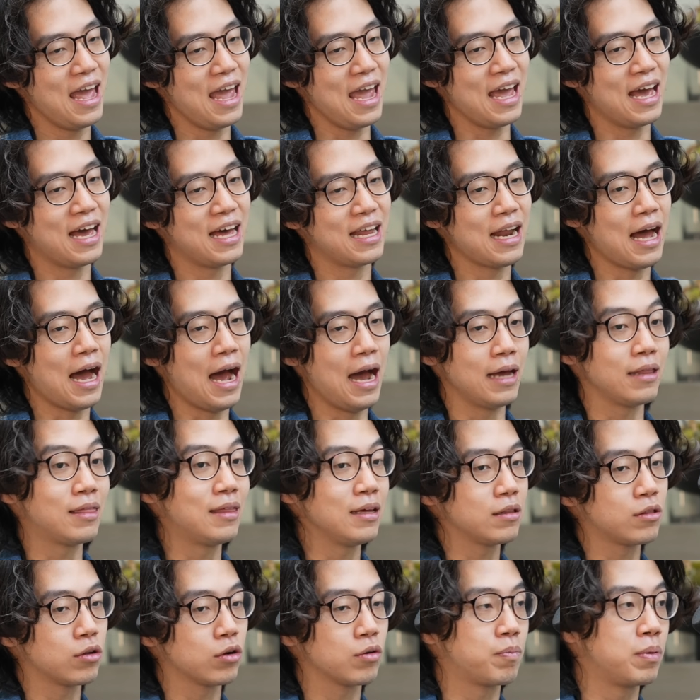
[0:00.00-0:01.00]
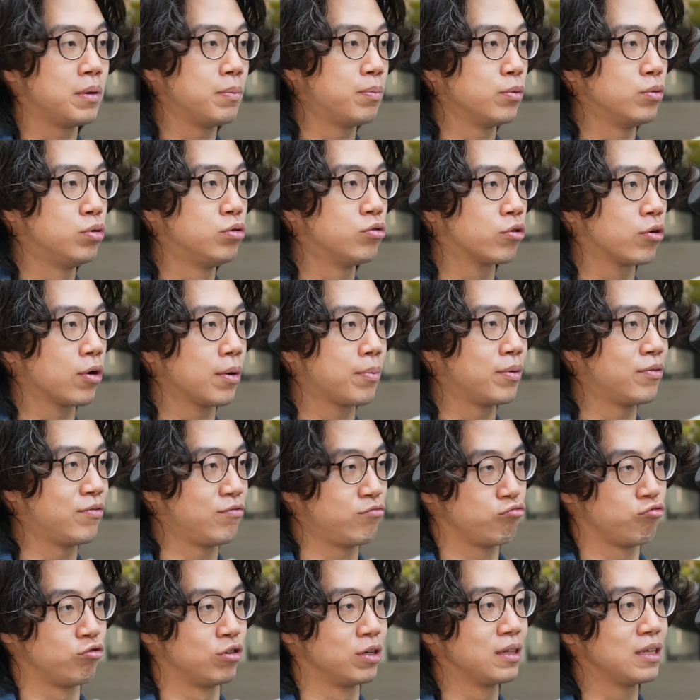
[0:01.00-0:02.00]
And I think there are people who grew up in
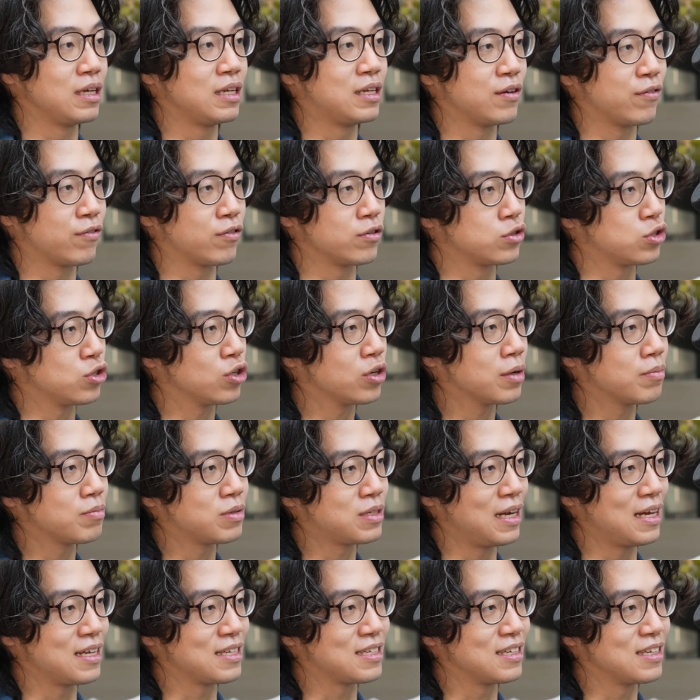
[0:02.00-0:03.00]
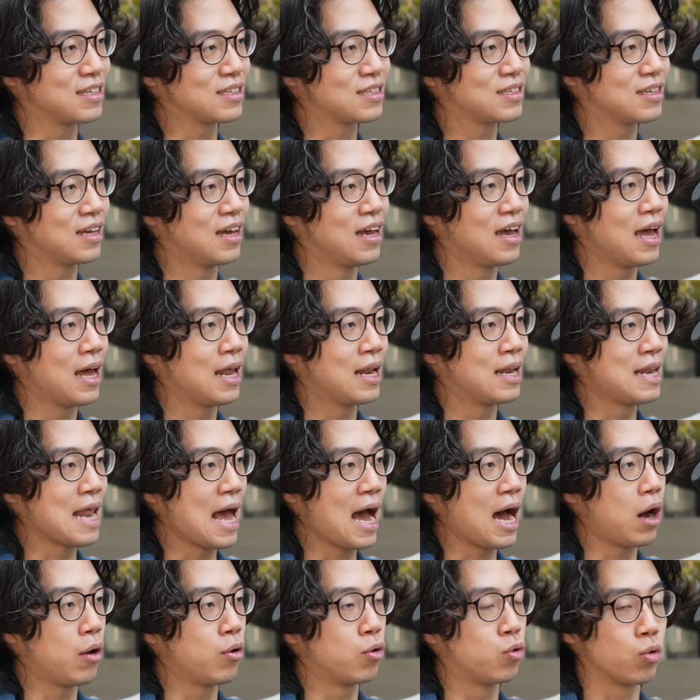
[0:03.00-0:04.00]
really different circumstances
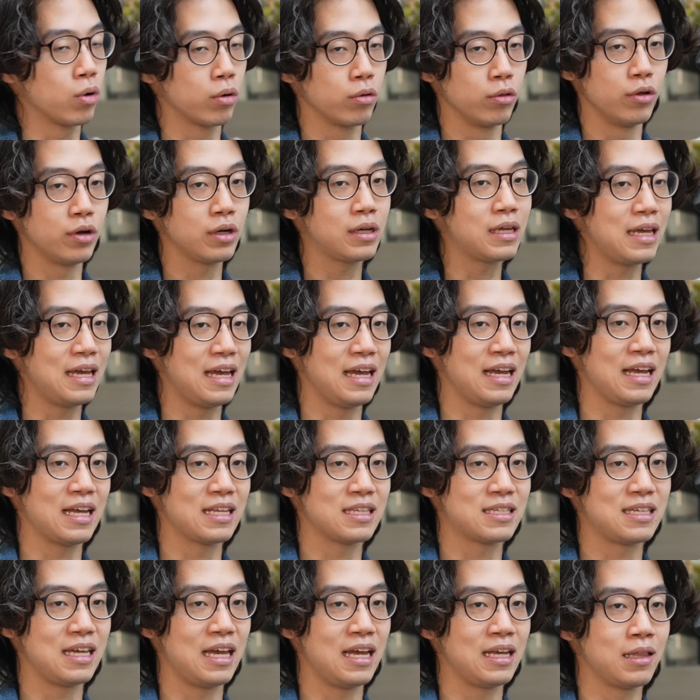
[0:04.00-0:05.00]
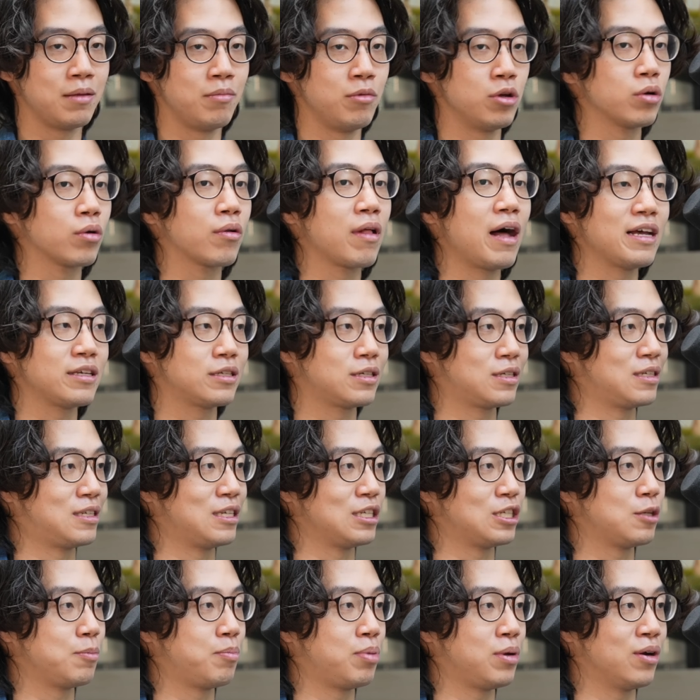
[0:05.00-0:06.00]
now who are mm-hmm. looking and saying the middle class is
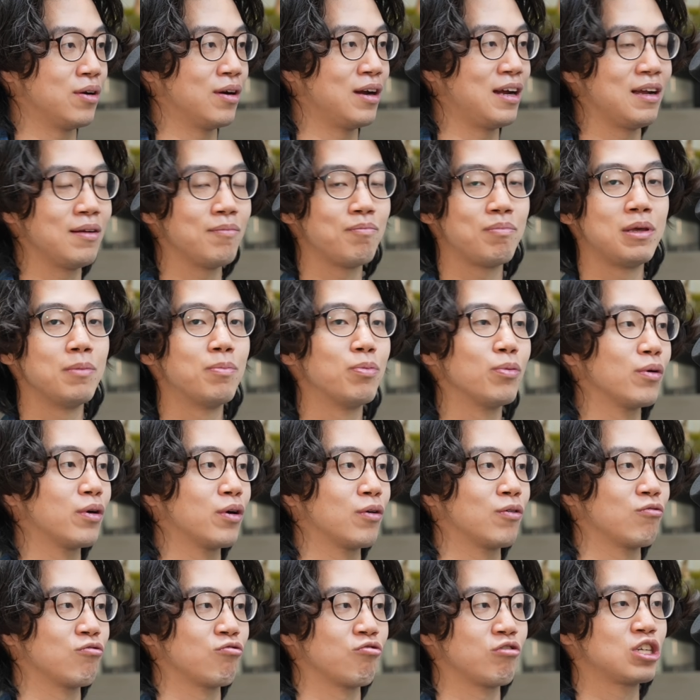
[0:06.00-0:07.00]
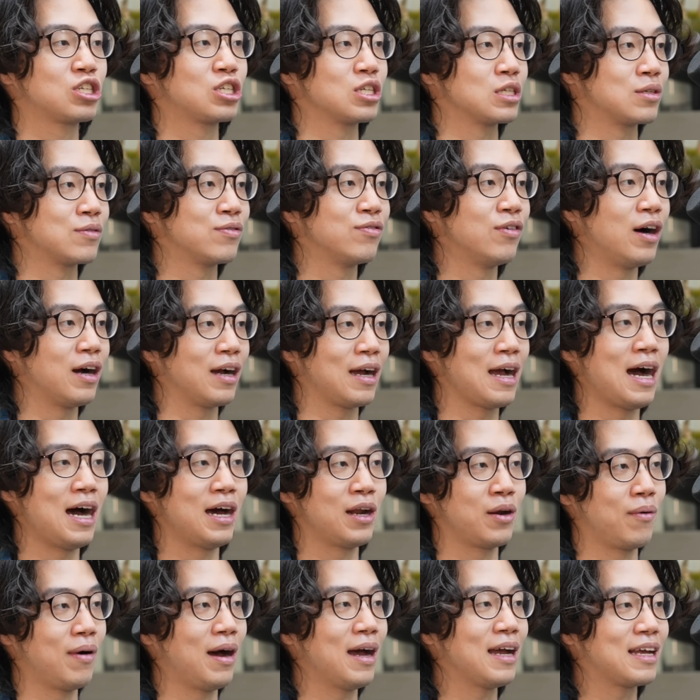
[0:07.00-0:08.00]
disappearing. People are rich as how
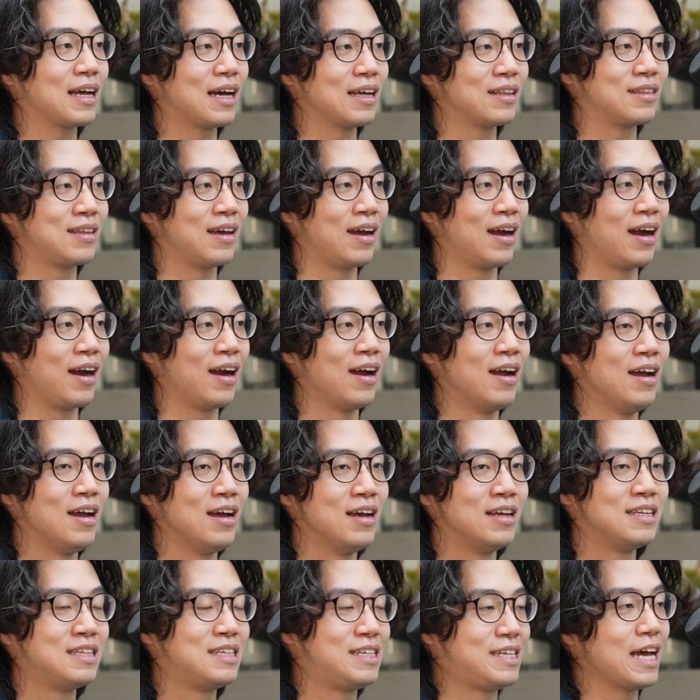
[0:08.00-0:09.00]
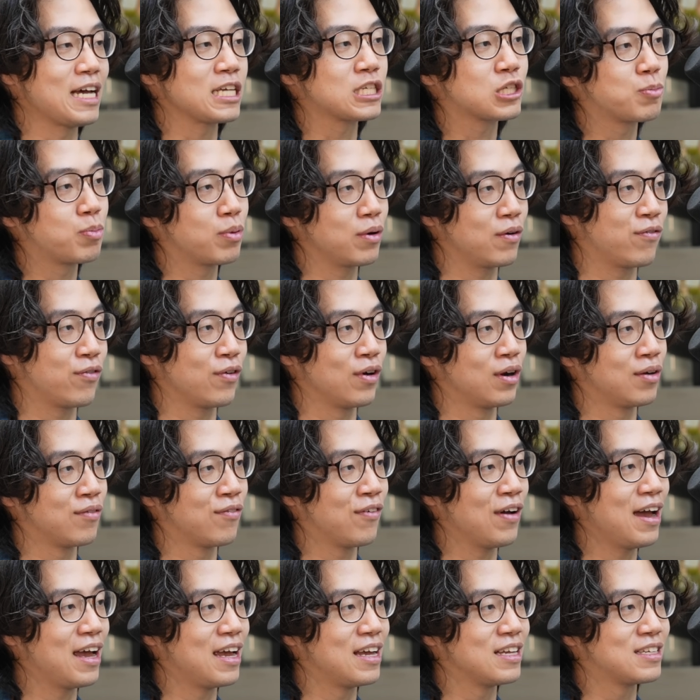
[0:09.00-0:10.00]
do I get there? Desperate for
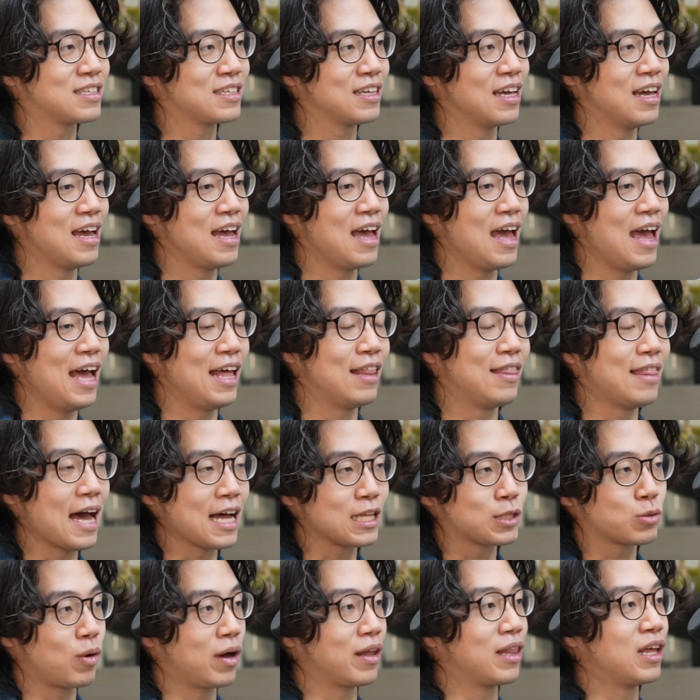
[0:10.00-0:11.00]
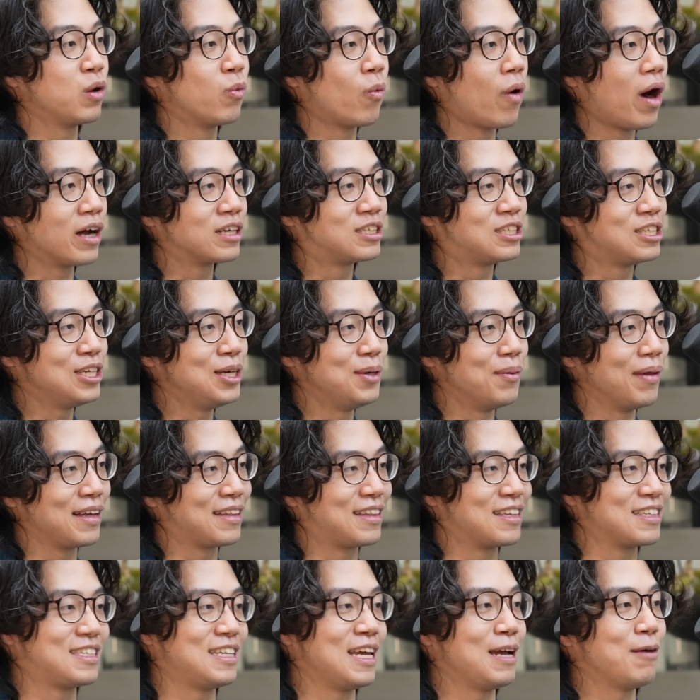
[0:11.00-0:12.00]
advice. And that's why they watch you. Like
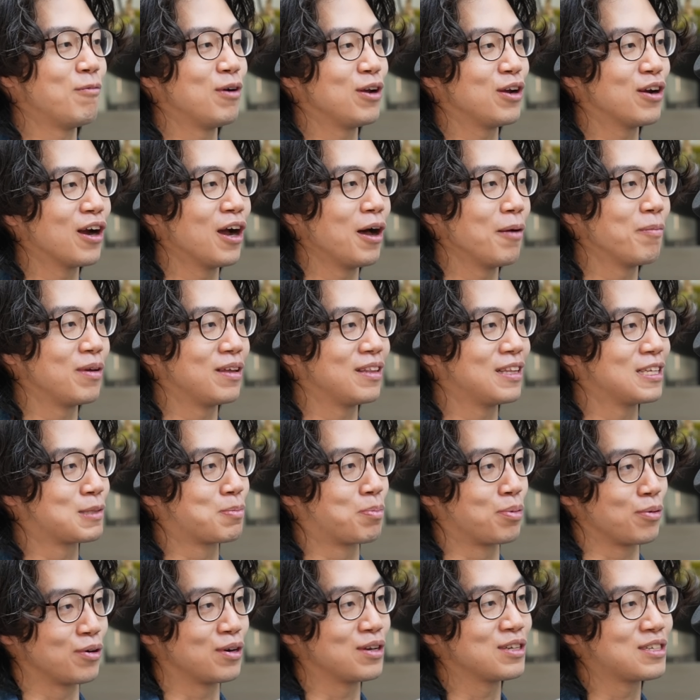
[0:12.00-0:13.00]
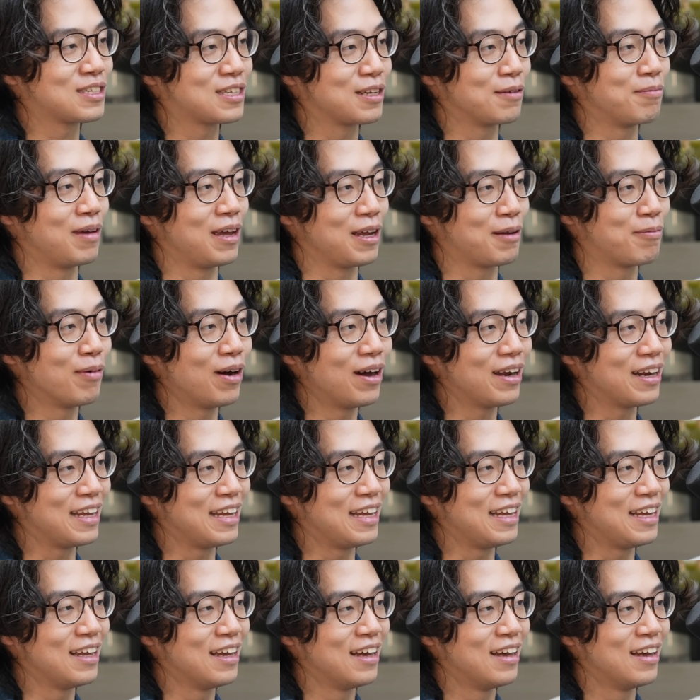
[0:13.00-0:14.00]
the same way you're helping this barista make
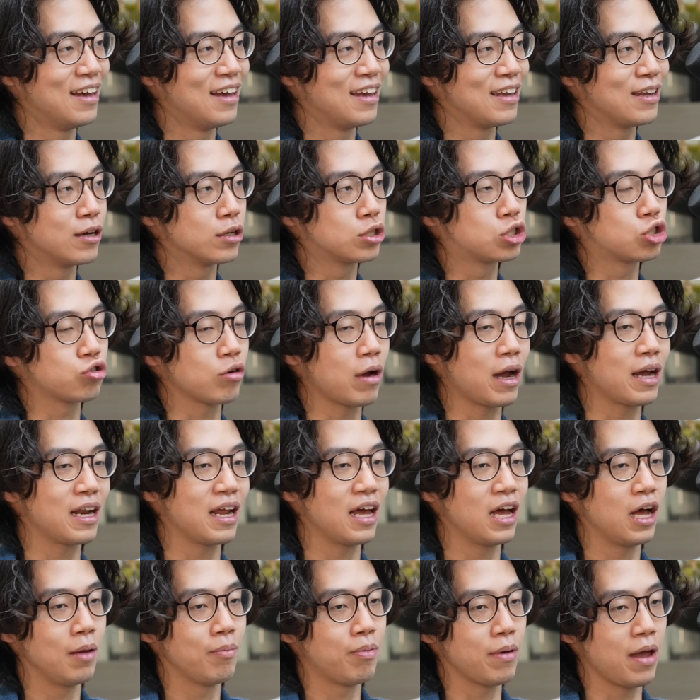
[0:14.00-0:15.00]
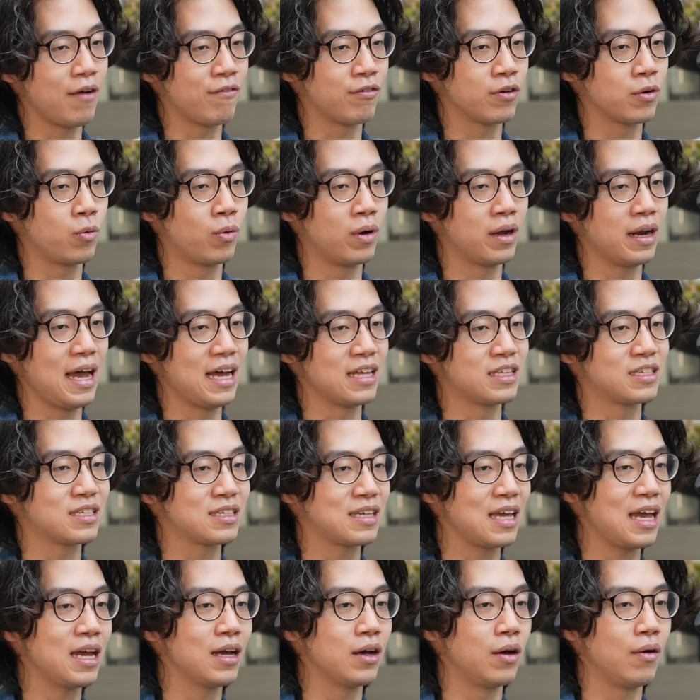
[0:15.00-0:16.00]
money, sure. you're trying to help everyone at
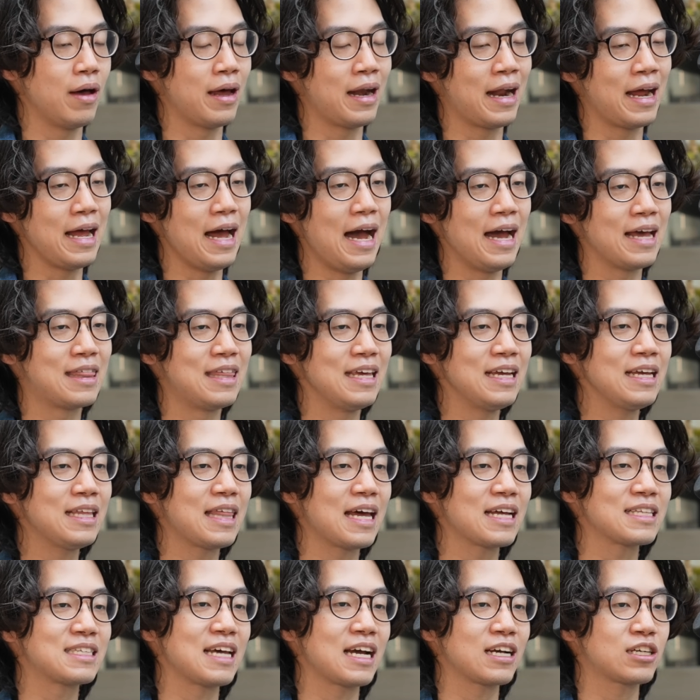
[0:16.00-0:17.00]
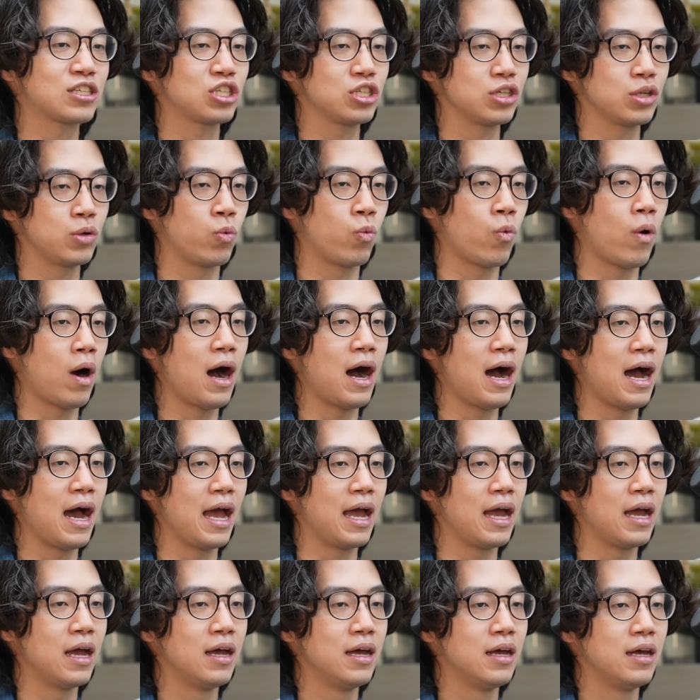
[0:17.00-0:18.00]
scale. And I, I think that's actually
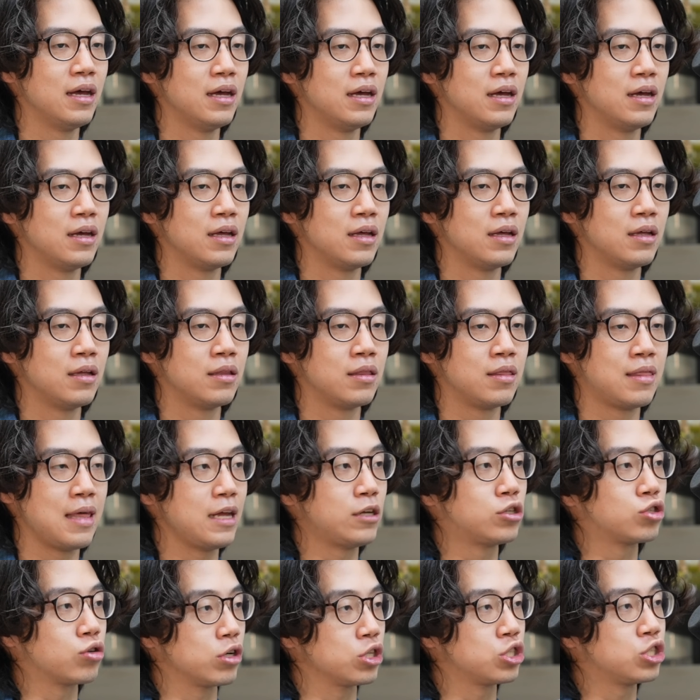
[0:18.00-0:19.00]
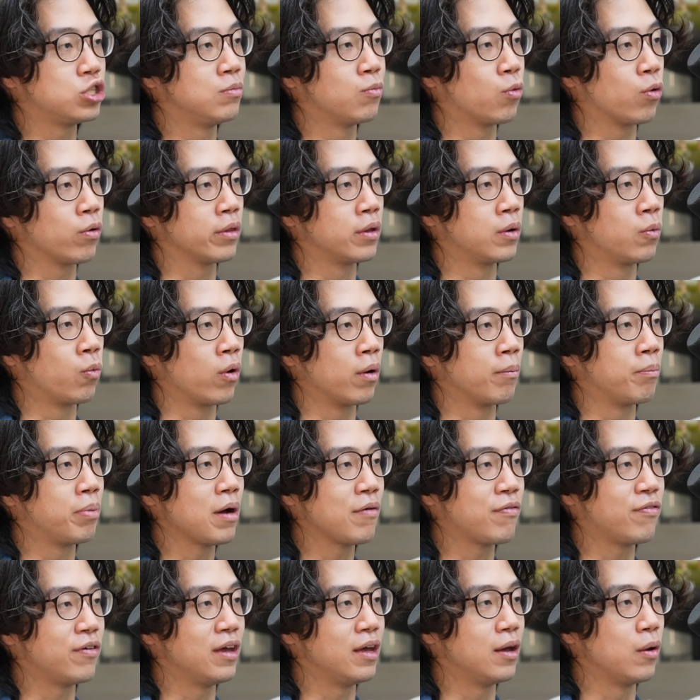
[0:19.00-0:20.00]
why they trust you more than Warren
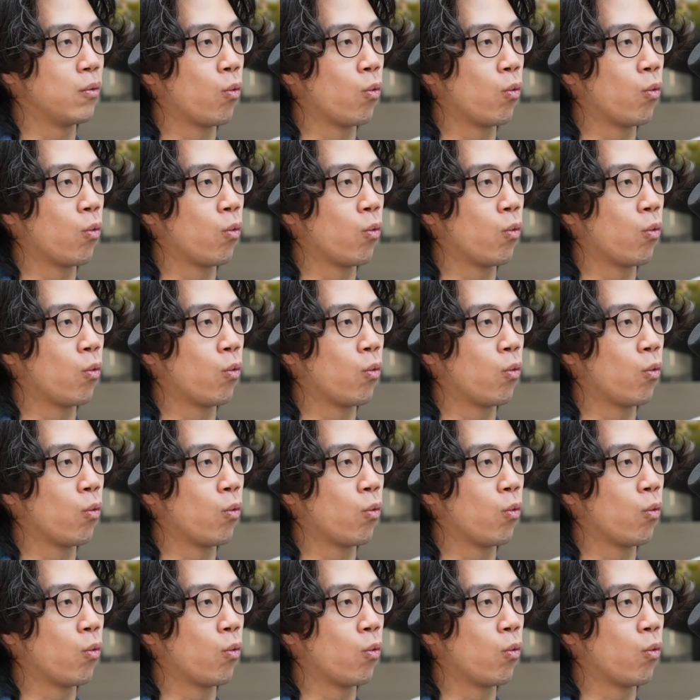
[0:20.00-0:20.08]
Buffett.